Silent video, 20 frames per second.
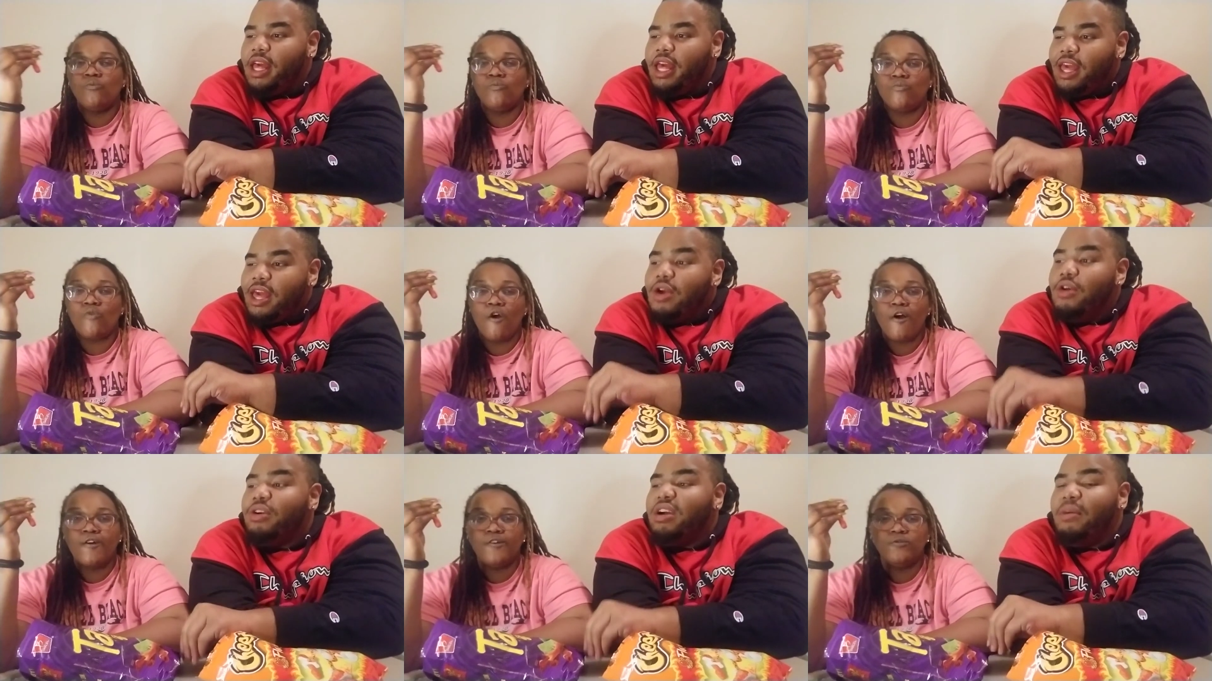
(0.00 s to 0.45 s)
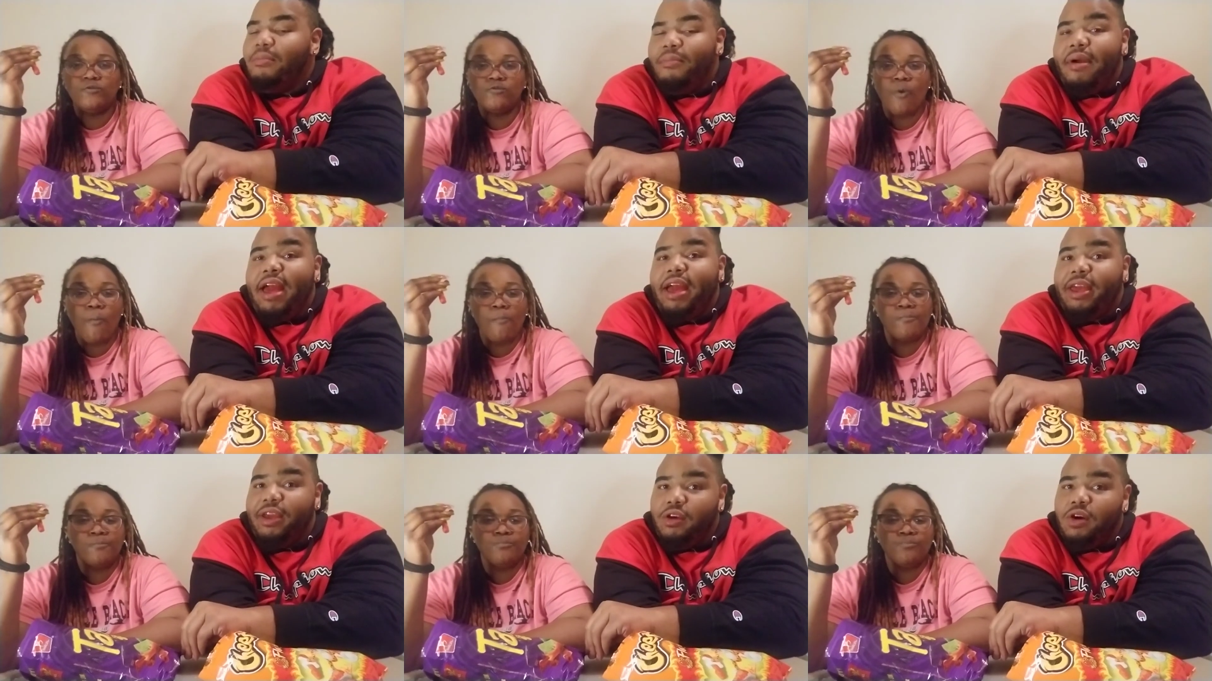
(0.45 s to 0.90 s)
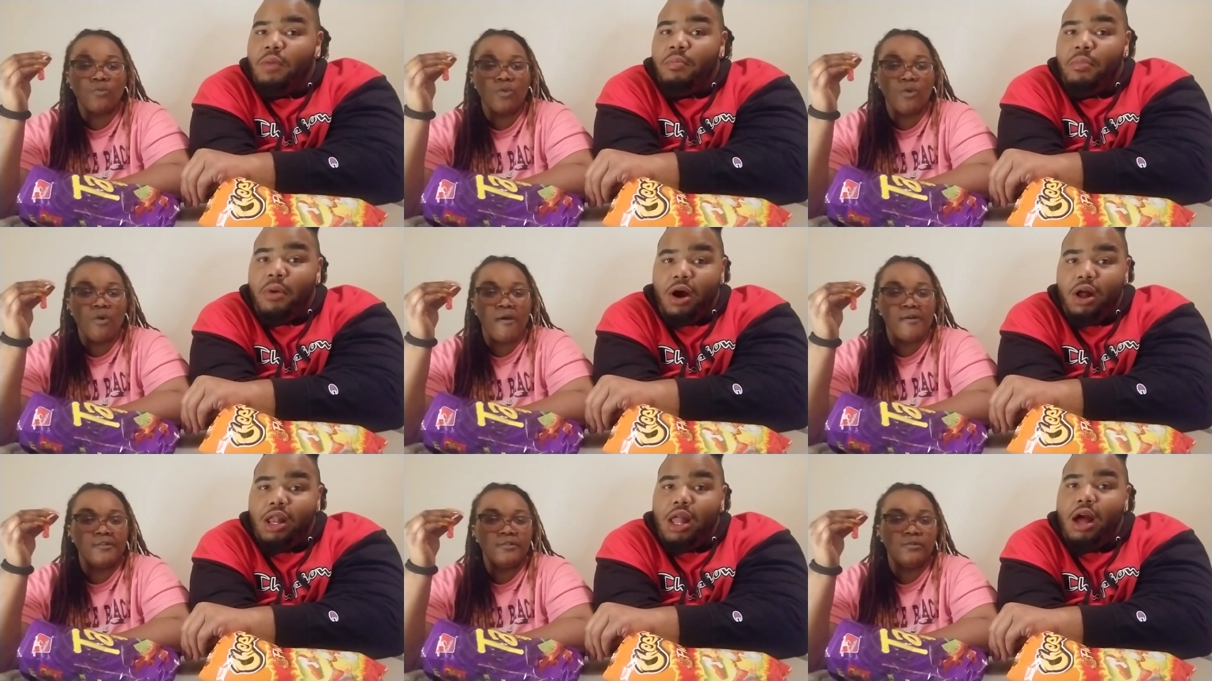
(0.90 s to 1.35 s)
Speaker 1: He'll come back. He's gonna
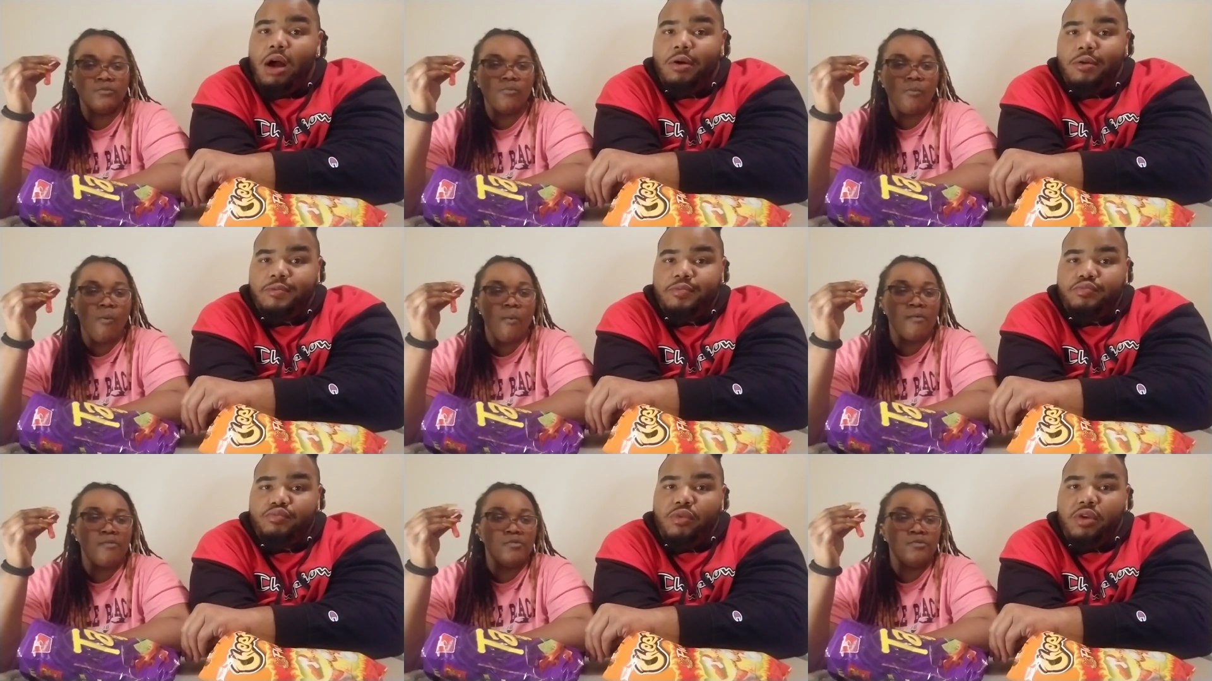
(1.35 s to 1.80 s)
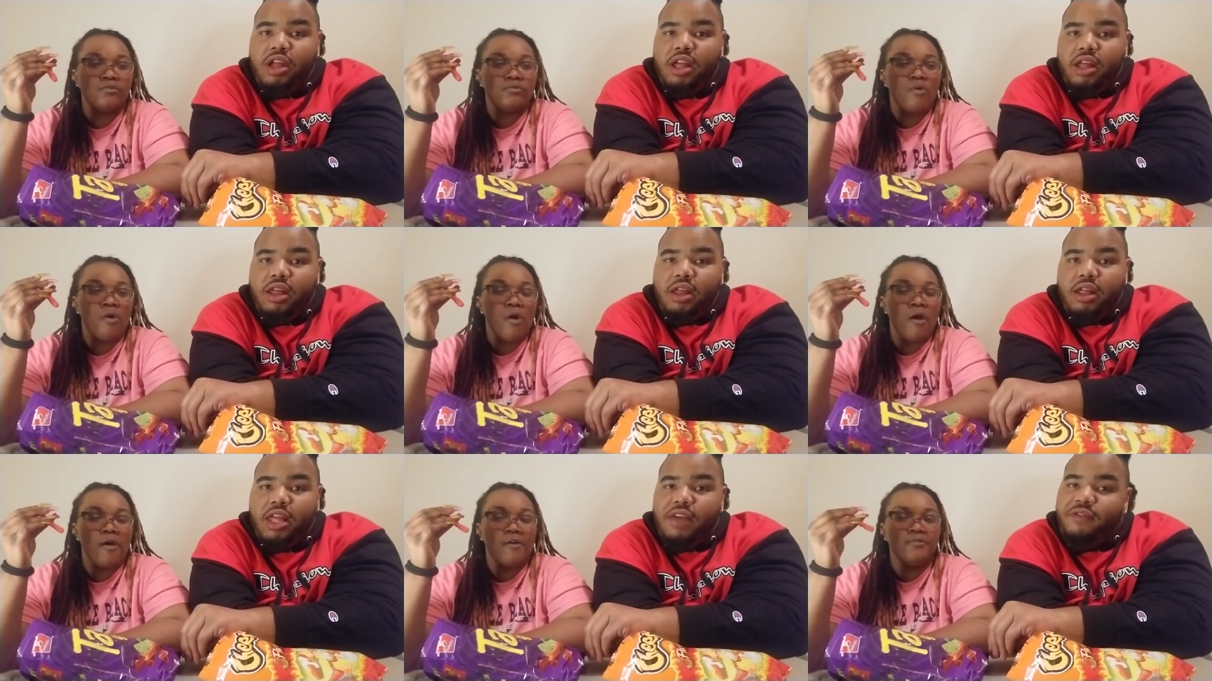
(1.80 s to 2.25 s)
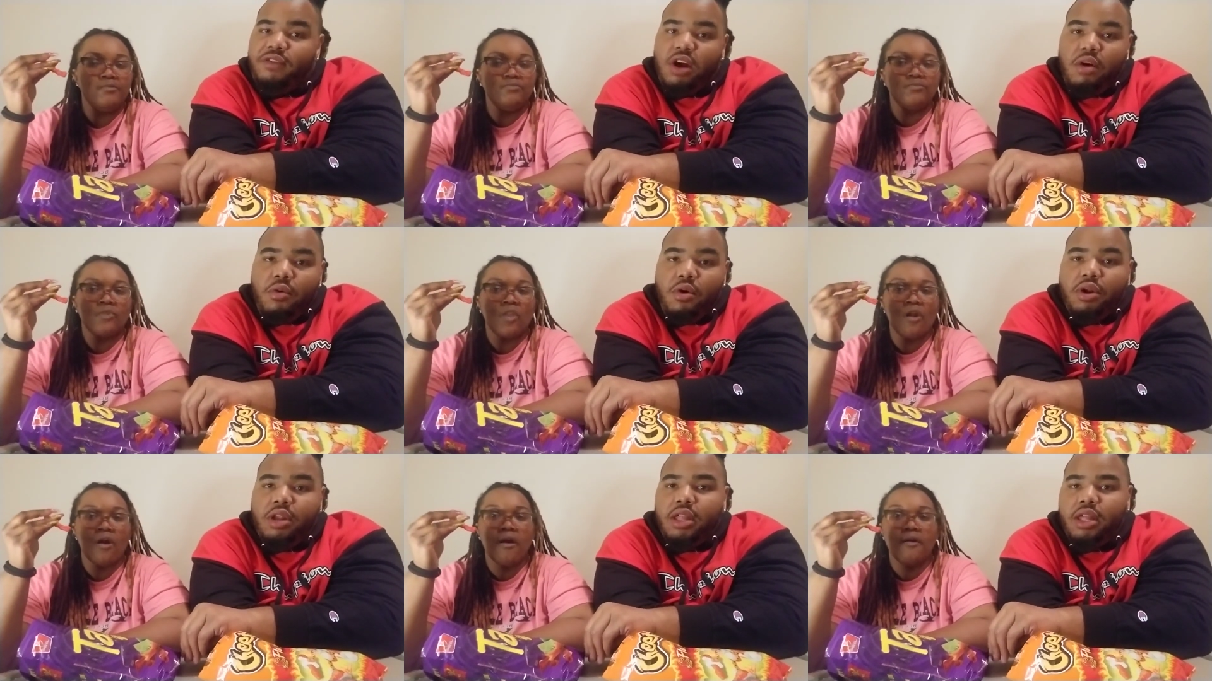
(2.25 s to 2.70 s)
ball out. He you don't
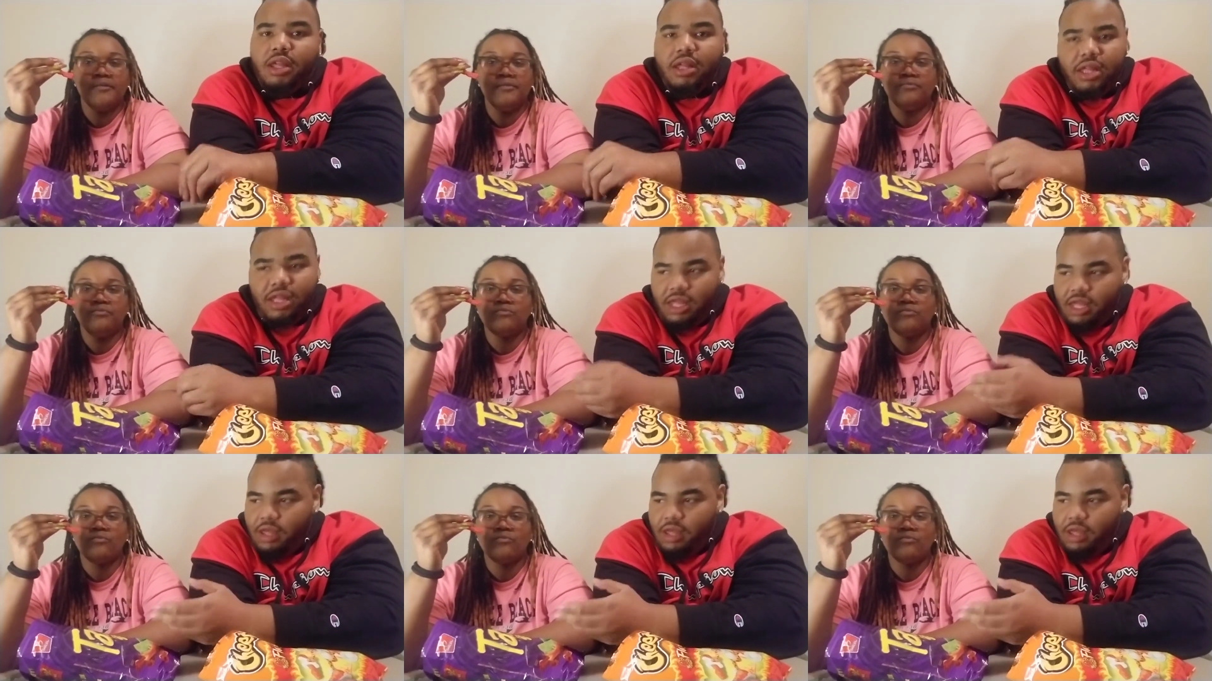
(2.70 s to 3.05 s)
want it,